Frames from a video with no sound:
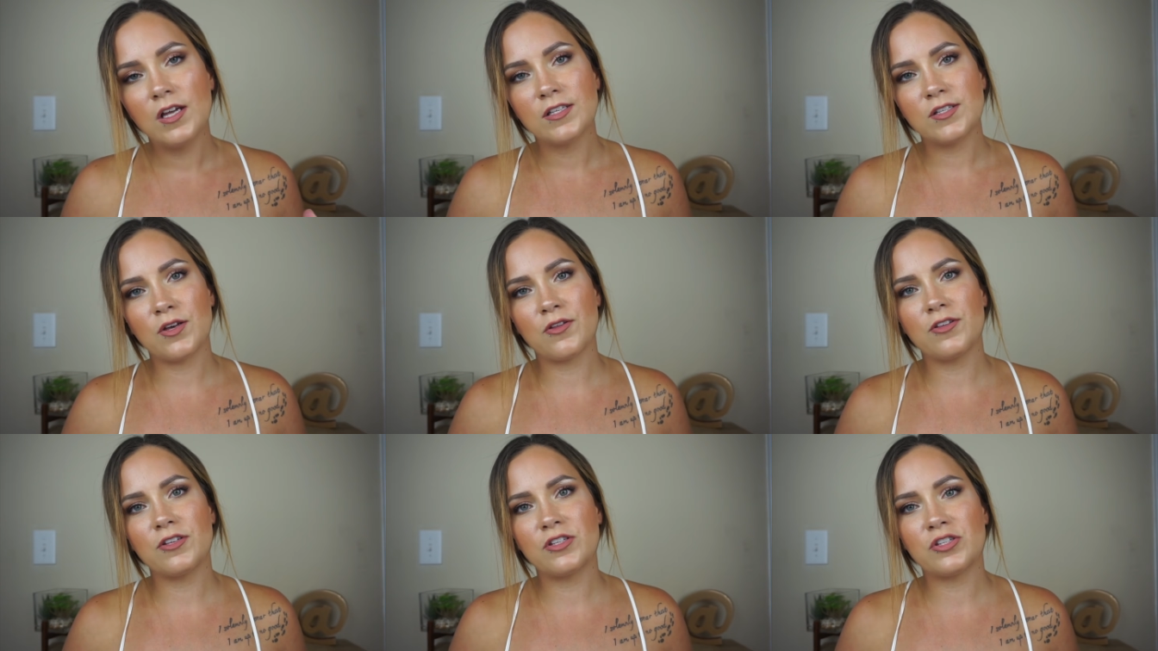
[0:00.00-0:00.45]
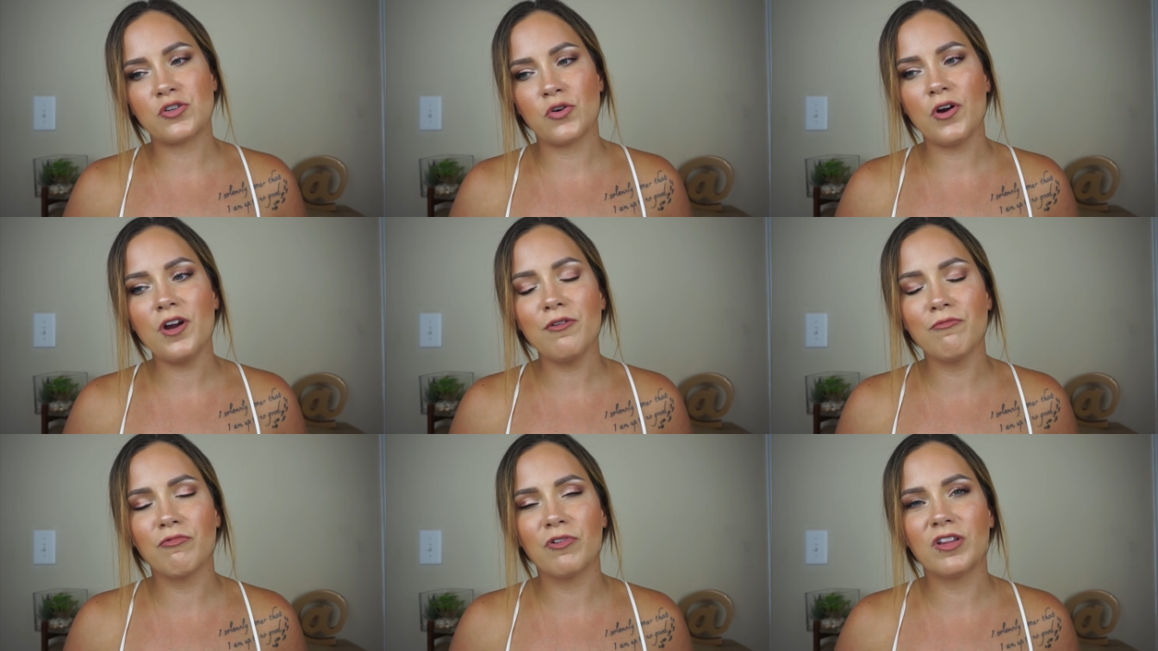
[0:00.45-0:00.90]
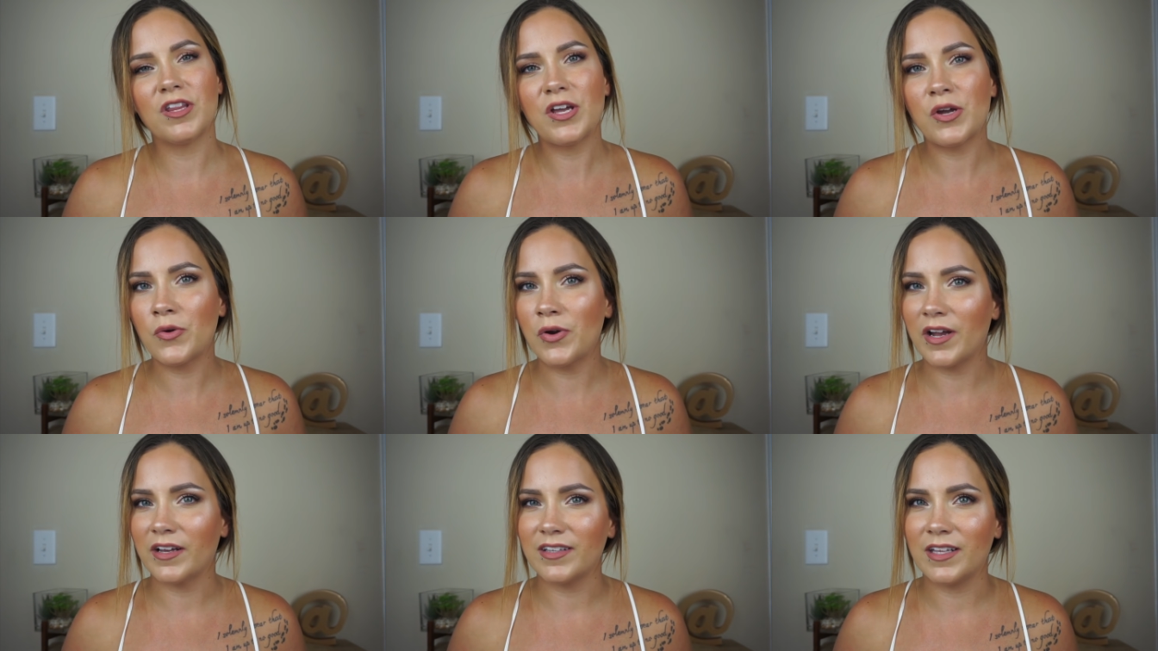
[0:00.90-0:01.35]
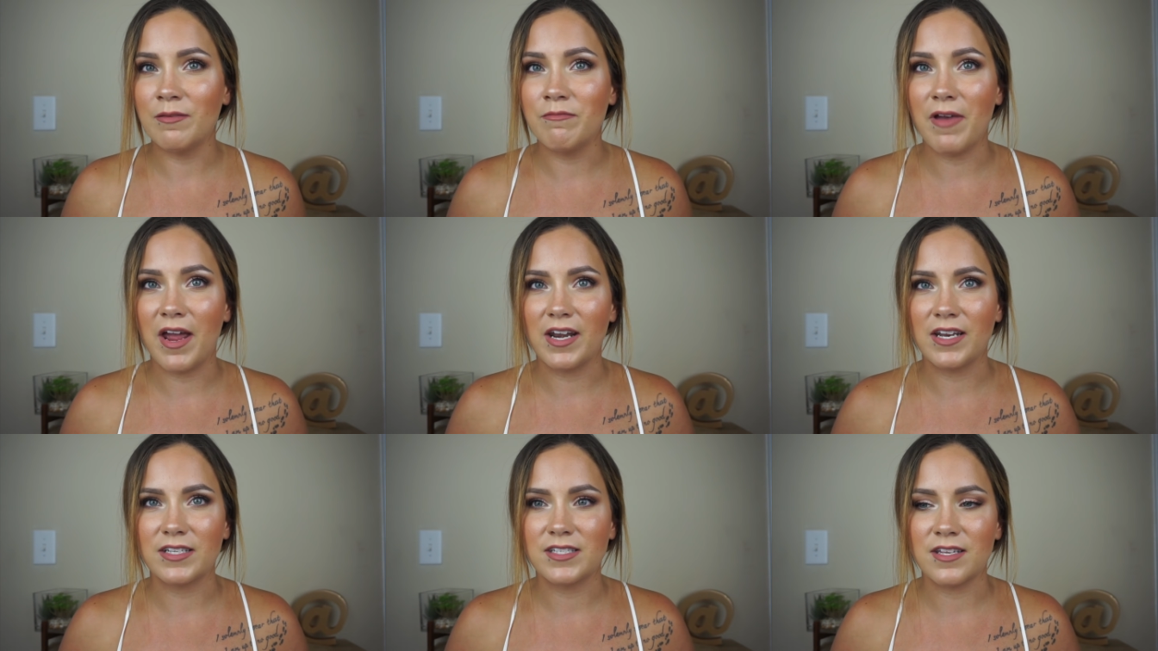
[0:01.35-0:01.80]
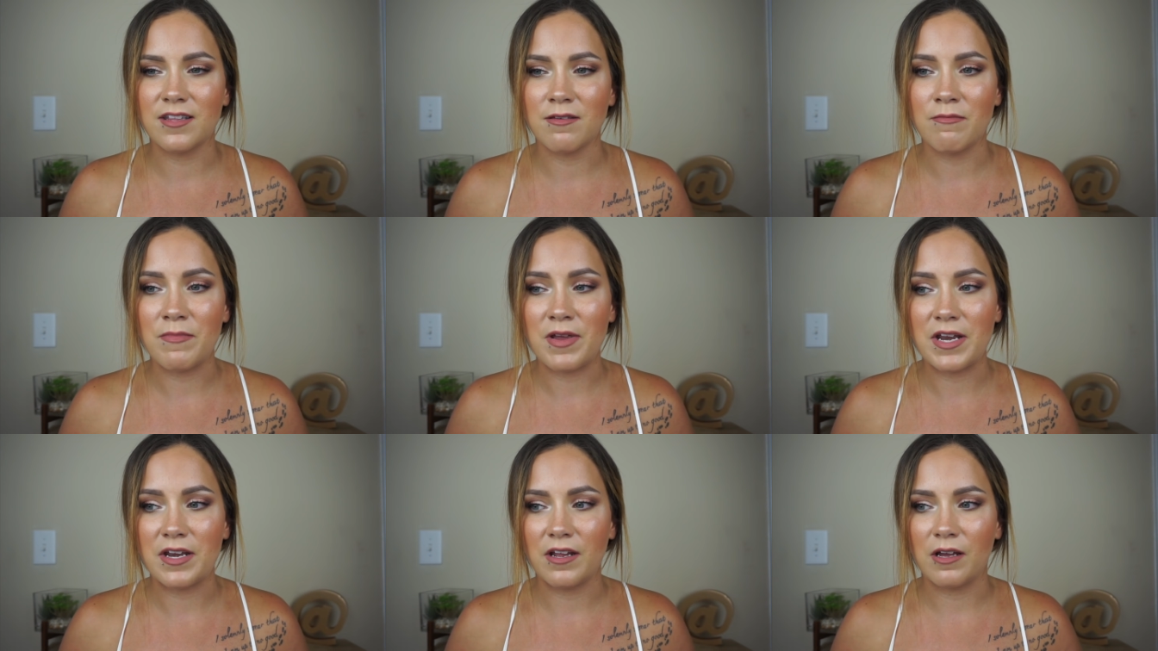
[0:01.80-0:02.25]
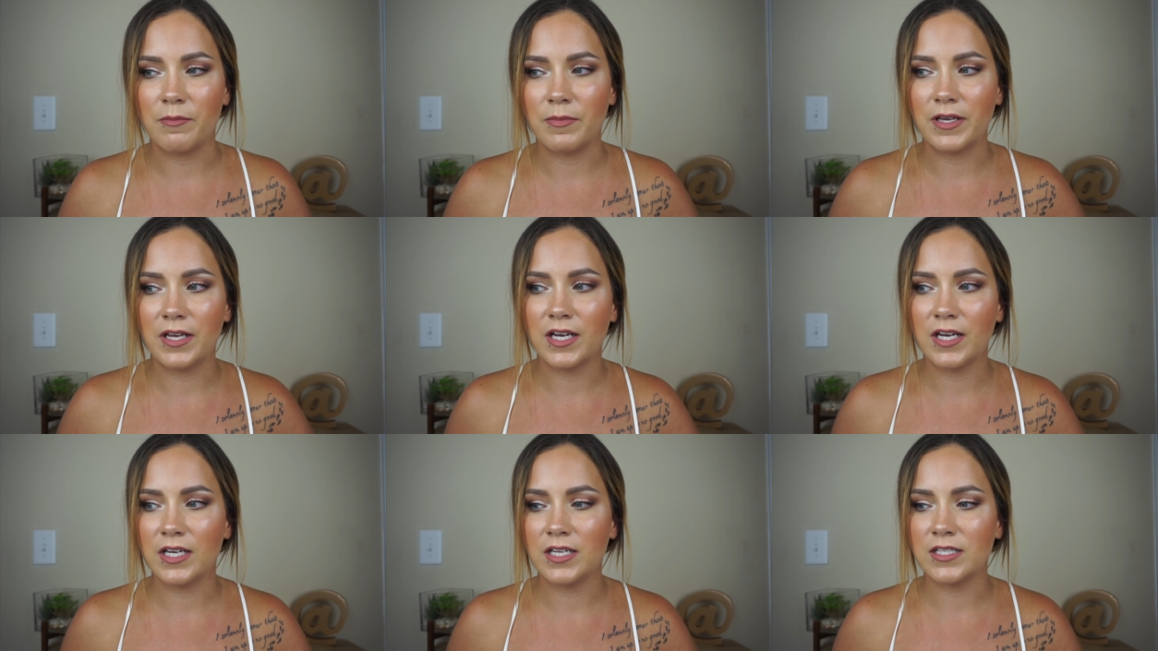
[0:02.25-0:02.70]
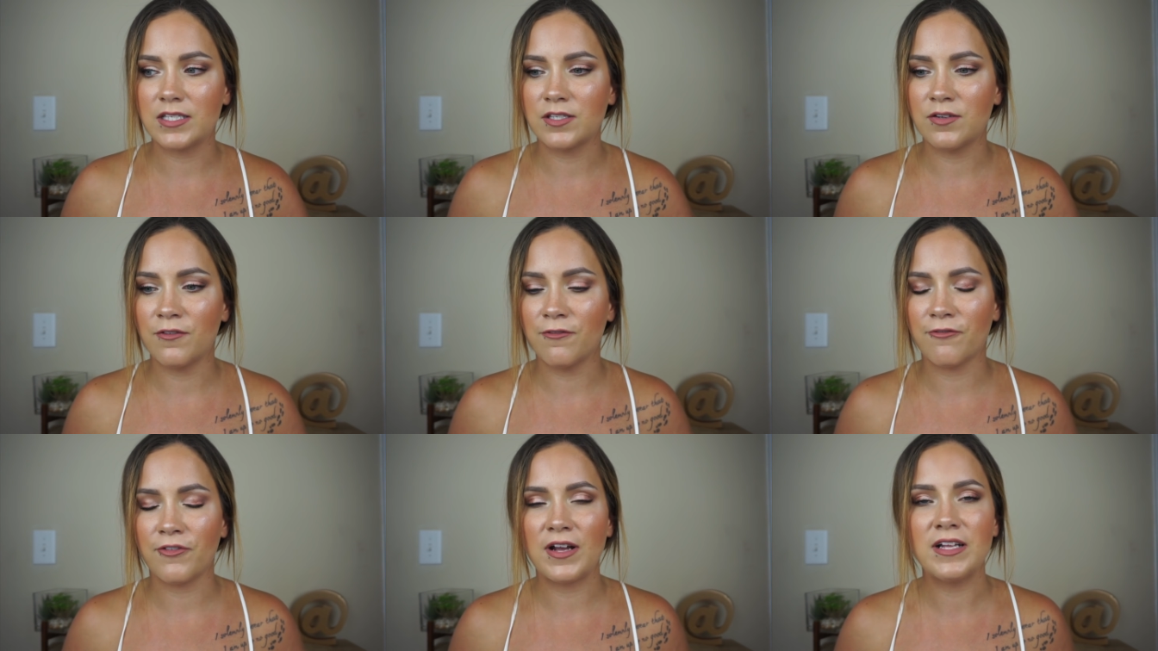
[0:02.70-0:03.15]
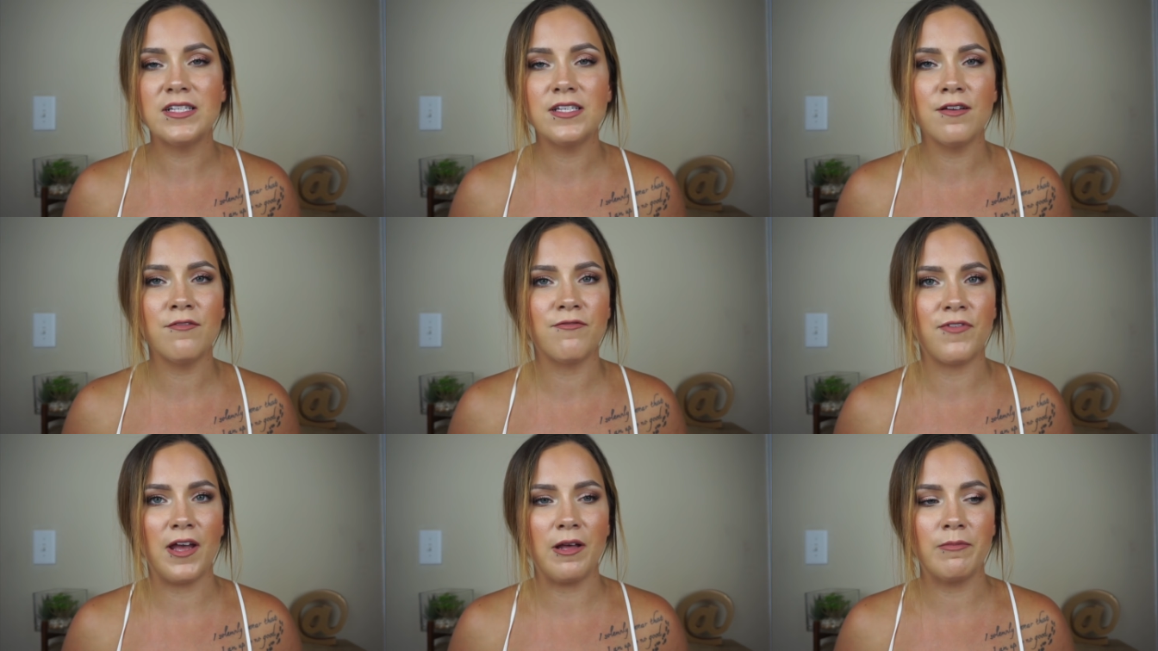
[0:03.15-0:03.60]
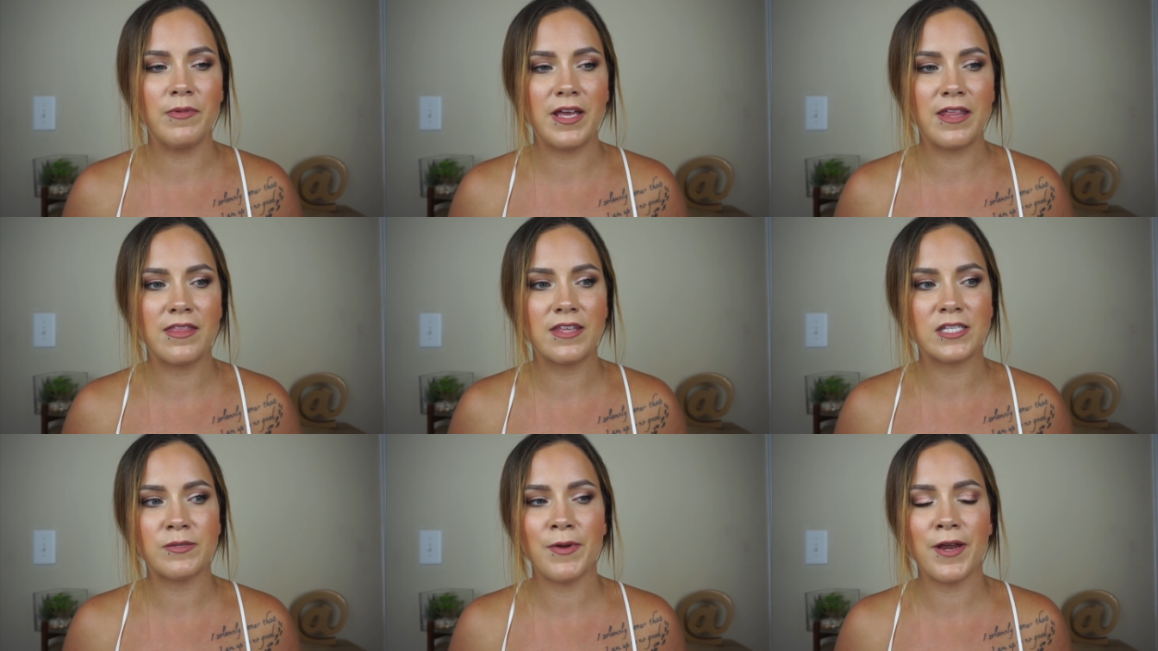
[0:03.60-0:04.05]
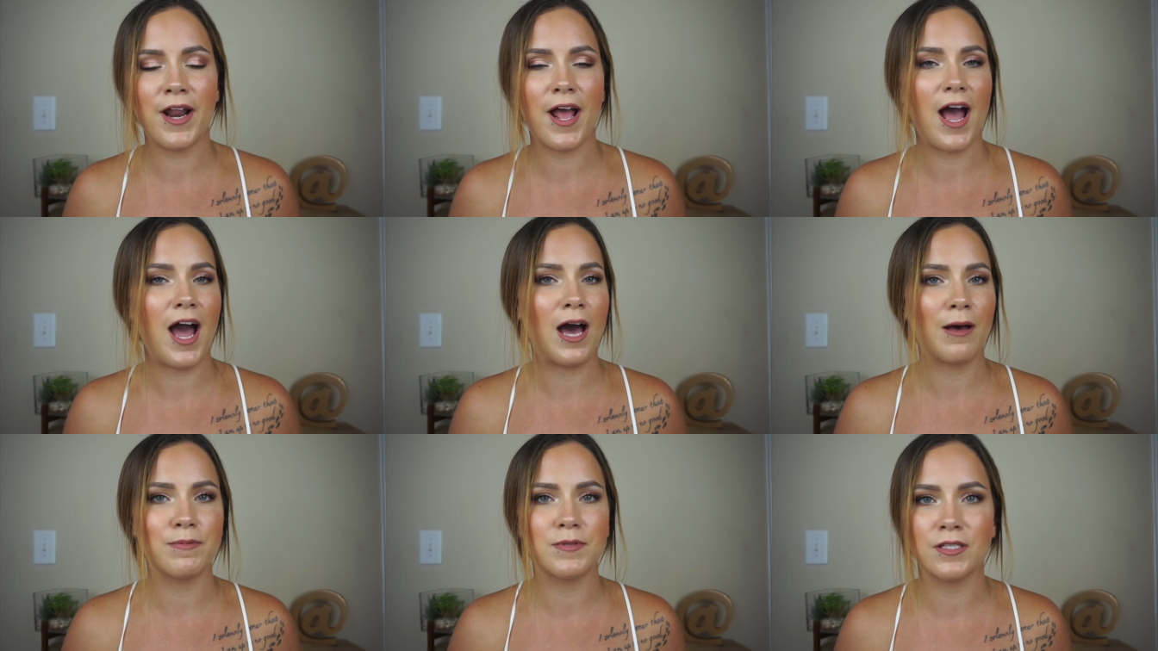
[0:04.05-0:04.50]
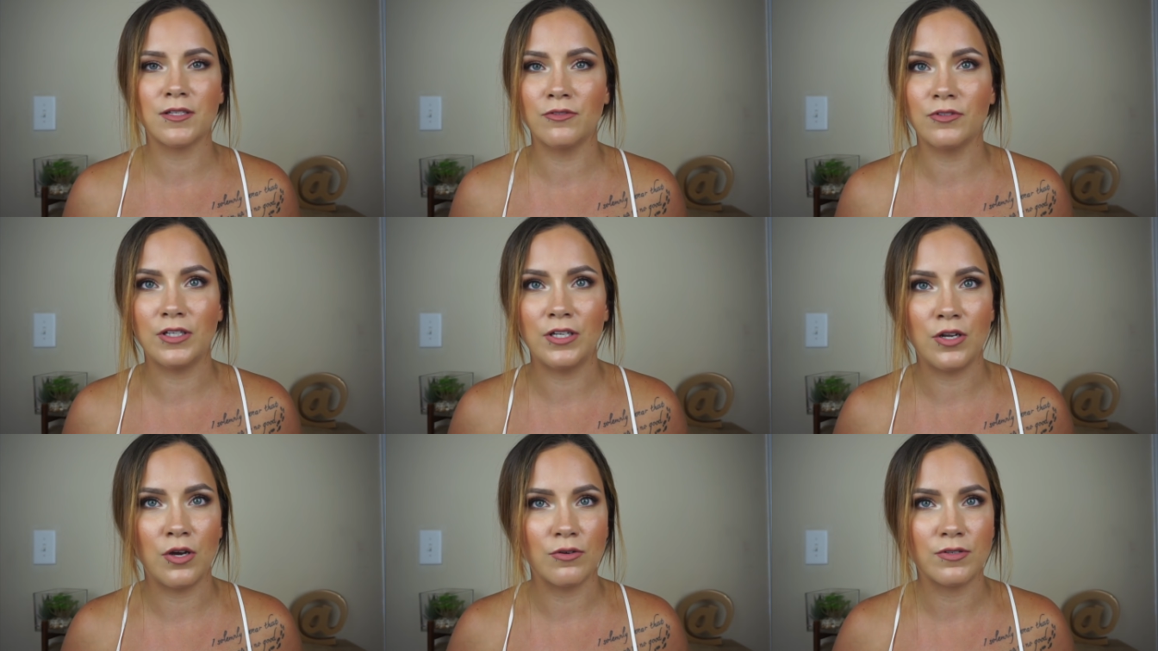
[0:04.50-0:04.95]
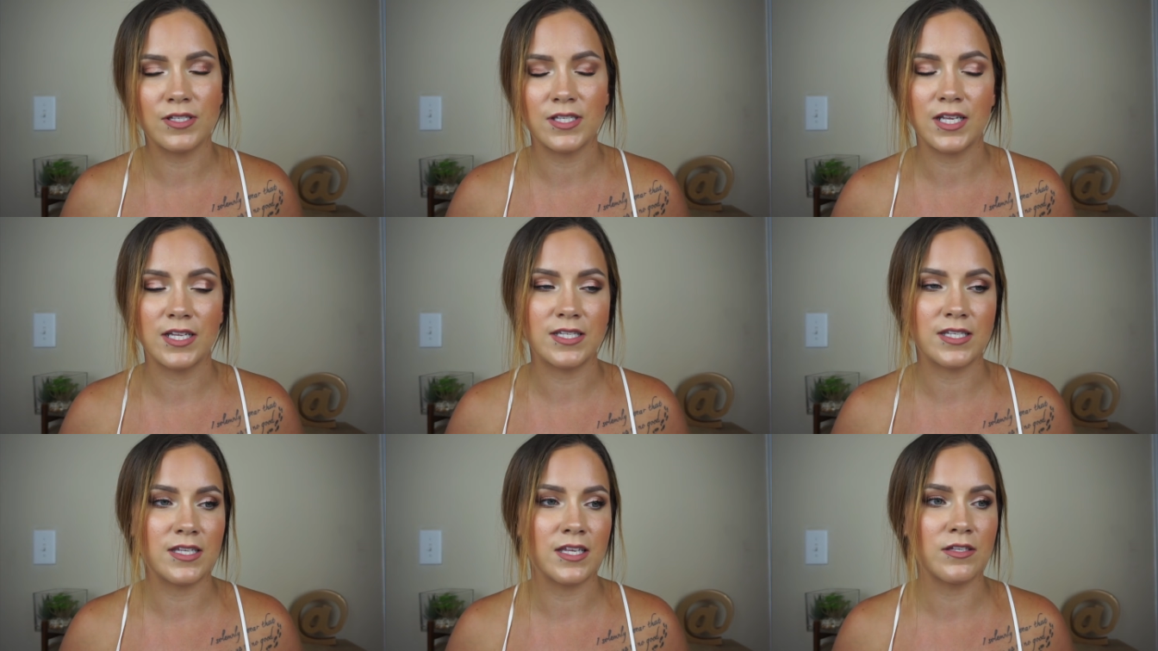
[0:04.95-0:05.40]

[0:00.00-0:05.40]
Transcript: So the story really quickly made it to the media because to friends and family, this made absolutely no sense.